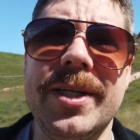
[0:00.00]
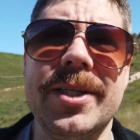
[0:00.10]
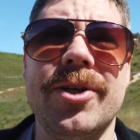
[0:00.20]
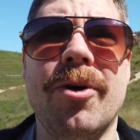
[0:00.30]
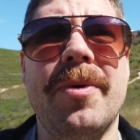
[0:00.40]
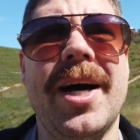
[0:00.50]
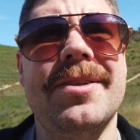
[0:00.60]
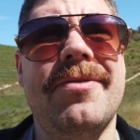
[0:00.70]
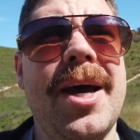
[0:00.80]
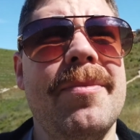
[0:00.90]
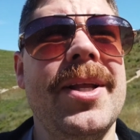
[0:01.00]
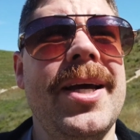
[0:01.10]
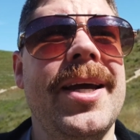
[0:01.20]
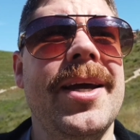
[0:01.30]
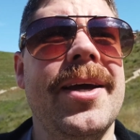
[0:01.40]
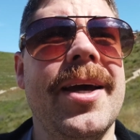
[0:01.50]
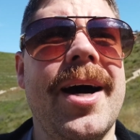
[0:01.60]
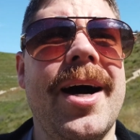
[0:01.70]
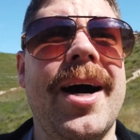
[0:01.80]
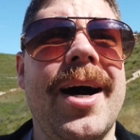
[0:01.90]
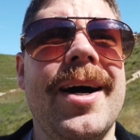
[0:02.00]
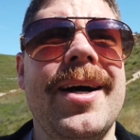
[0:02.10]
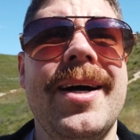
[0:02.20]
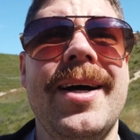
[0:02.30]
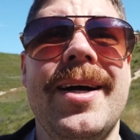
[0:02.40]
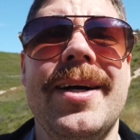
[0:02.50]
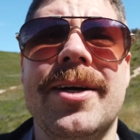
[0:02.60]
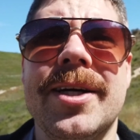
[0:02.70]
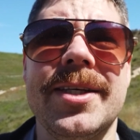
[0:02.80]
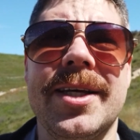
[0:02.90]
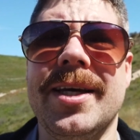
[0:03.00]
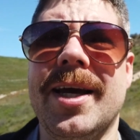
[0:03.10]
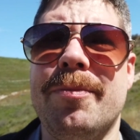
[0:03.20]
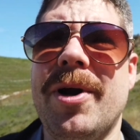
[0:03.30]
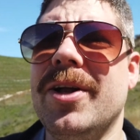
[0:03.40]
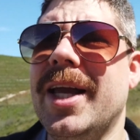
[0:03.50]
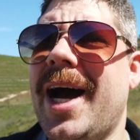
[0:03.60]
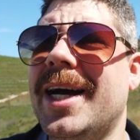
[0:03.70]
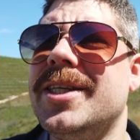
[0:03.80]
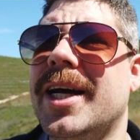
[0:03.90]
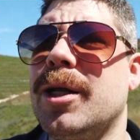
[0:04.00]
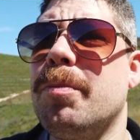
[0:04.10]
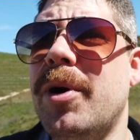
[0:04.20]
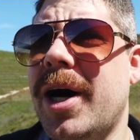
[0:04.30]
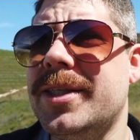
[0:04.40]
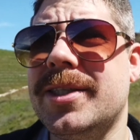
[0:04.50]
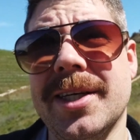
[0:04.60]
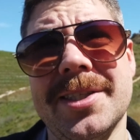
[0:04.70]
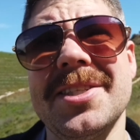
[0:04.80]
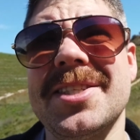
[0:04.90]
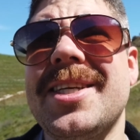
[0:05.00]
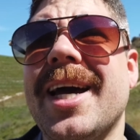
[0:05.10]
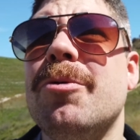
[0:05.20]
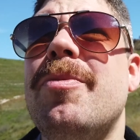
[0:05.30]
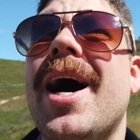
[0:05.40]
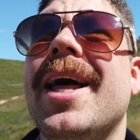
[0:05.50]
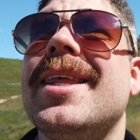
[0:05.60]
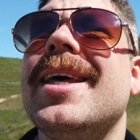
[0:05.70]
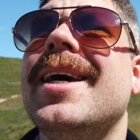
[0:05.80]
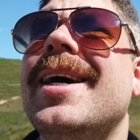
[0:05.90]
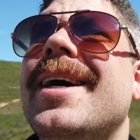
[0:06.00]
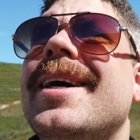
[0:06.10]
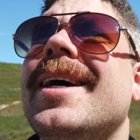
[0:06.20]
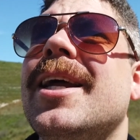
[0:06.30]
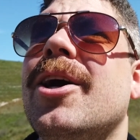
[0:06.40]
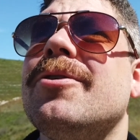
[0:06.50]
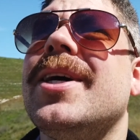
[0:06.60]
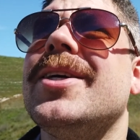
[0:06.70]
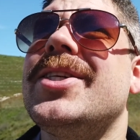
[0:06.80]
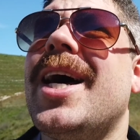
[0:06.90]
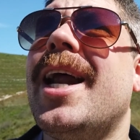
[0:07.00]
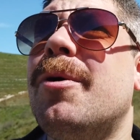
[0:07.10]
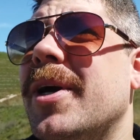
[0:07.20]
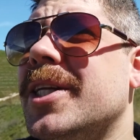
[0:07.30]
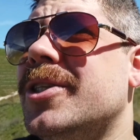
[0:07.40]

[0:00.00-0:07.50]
been disowned by his family he because uh, he apparently hijacked a bus because he's a psychopath and he goes outside and